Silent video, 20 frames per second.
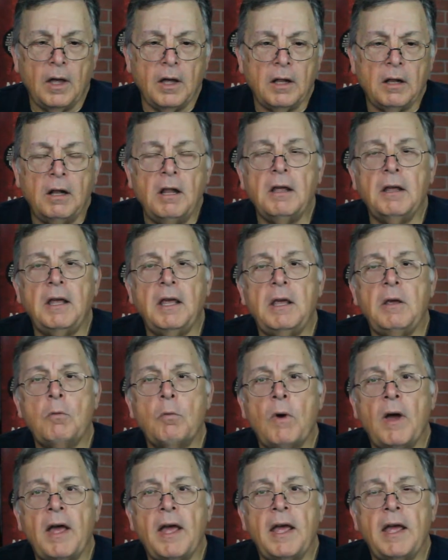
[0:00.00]
clunky
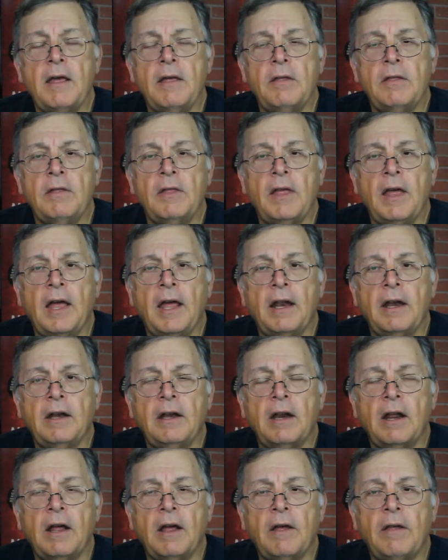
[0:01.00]
way
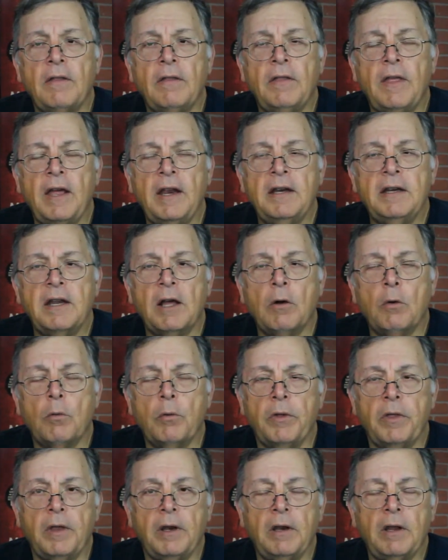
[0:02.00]
that they dealt
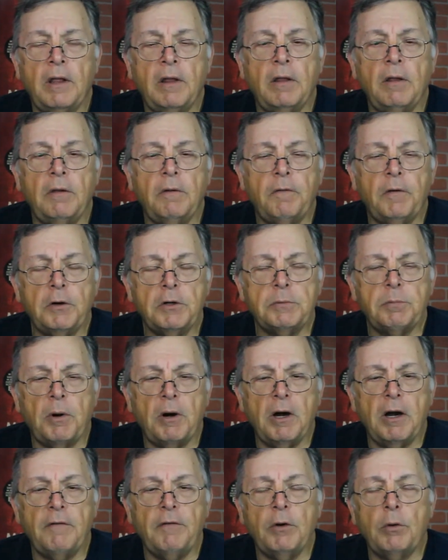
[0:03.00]
with it. The first
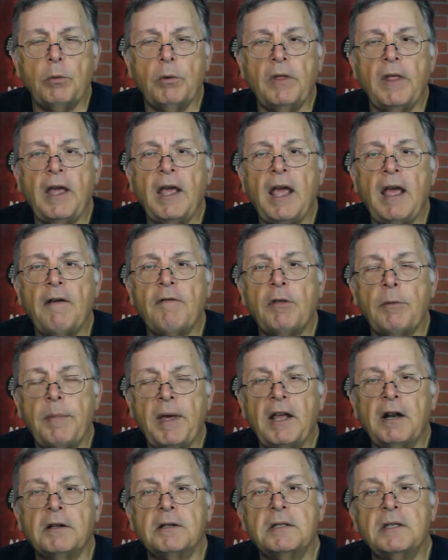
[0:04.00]
part of it where they have the
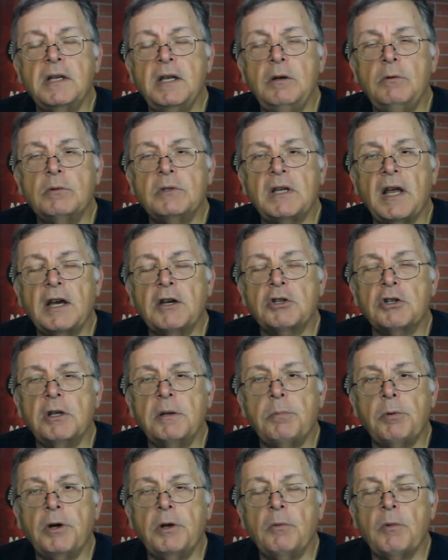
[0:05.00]
battle scene was
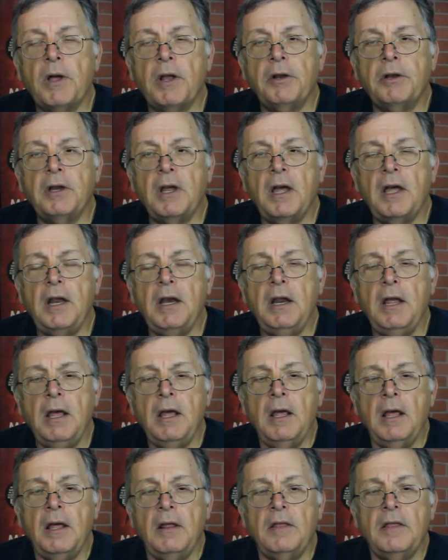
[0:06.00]
actually pretty well done.
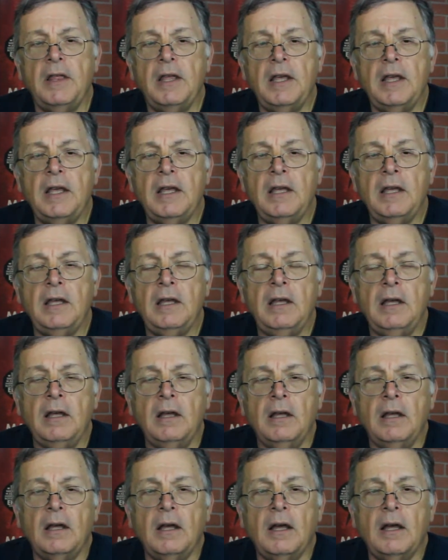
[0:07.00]
The
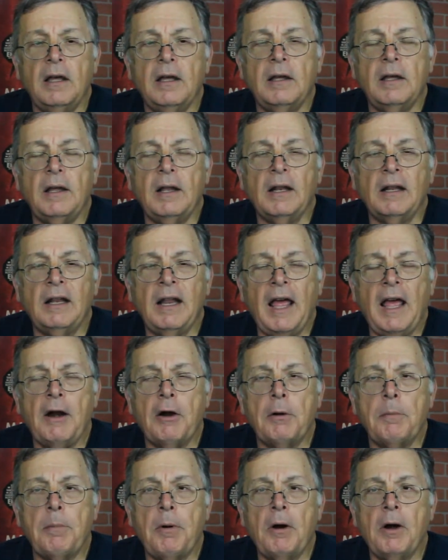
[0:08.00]

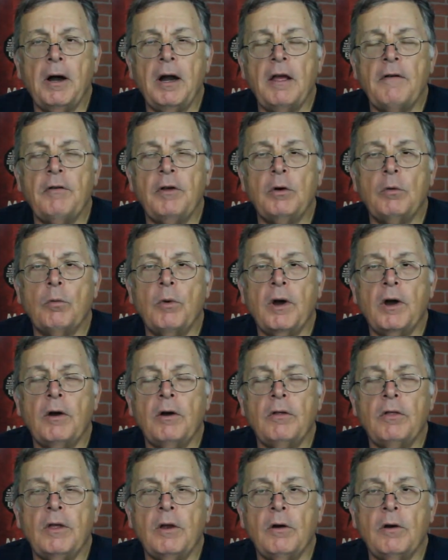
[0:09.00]
latter part of it
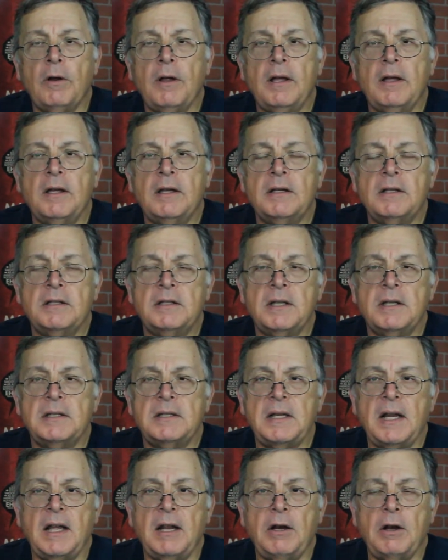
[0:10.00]
where there is the
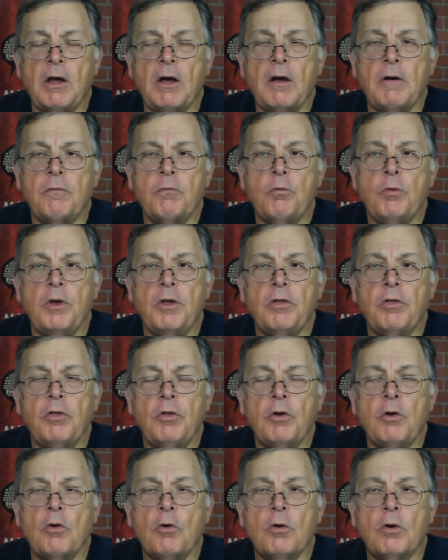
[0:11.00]
standoff with
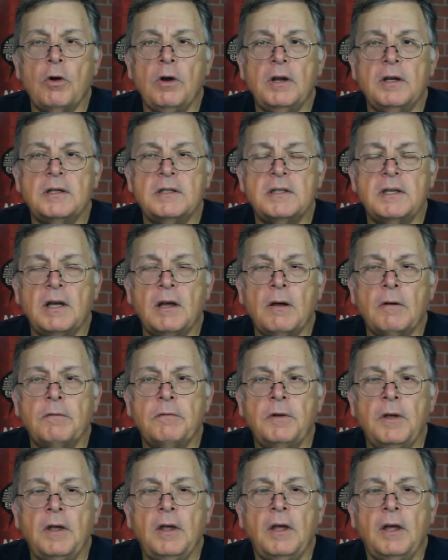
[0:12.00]
the Gorn
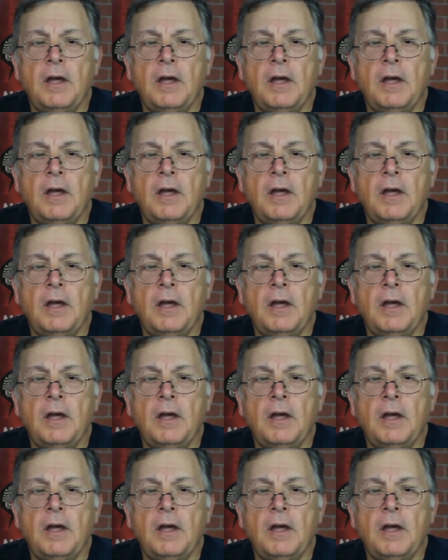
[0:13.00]
itself